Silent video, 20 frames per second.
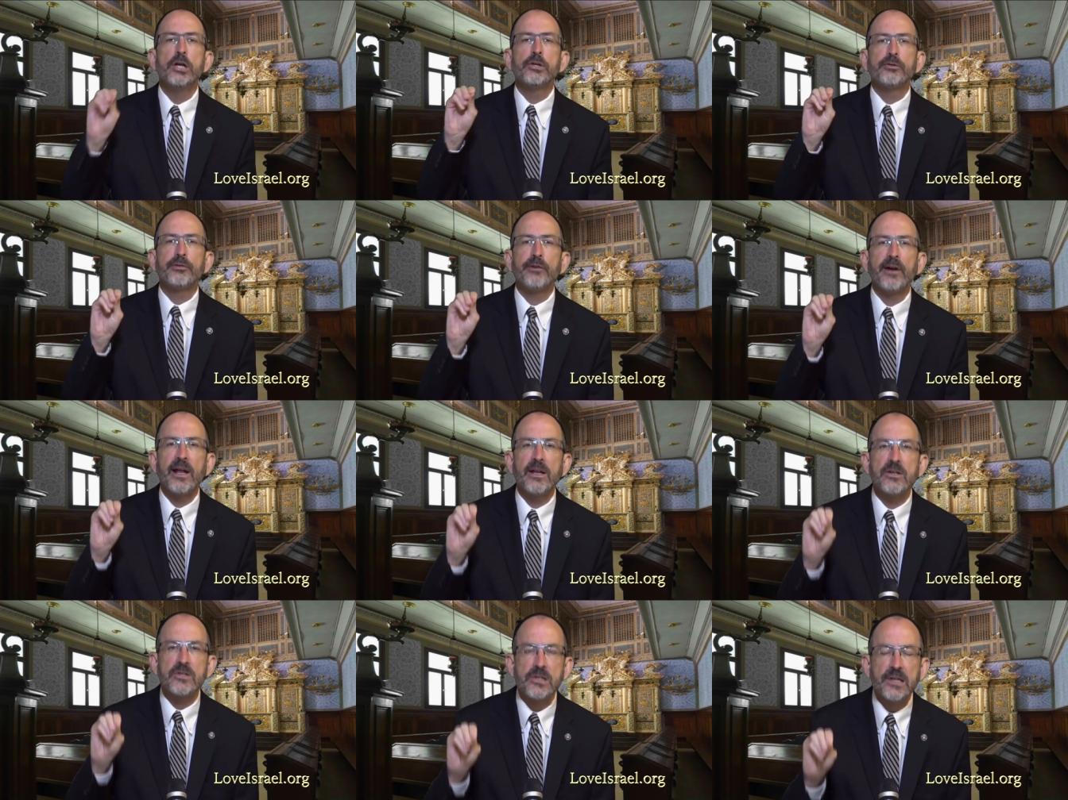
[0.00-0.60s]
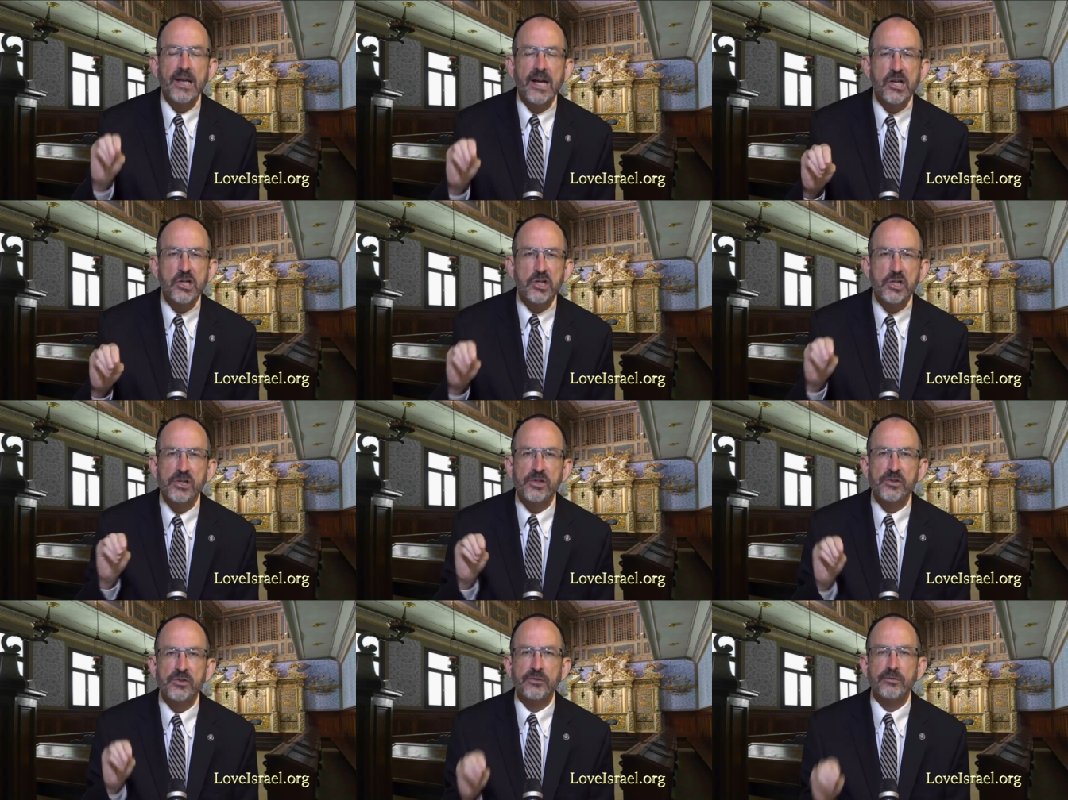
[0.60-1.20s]

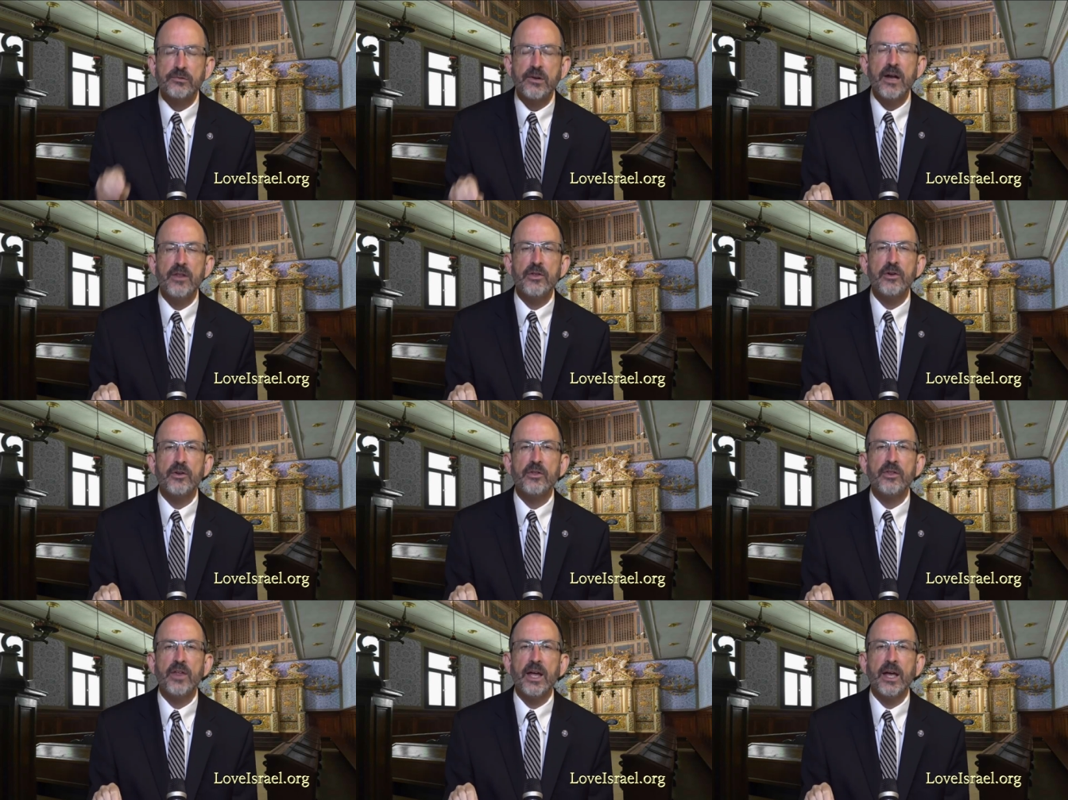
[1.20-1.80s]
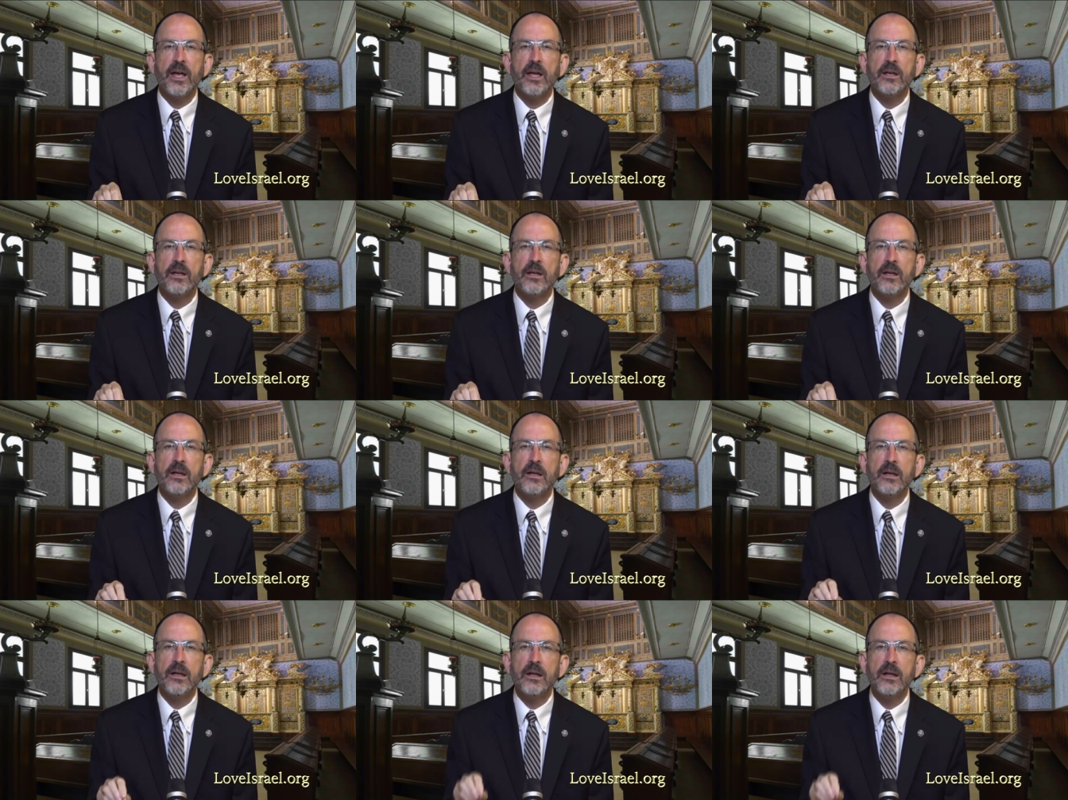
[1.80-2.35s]
translations rather than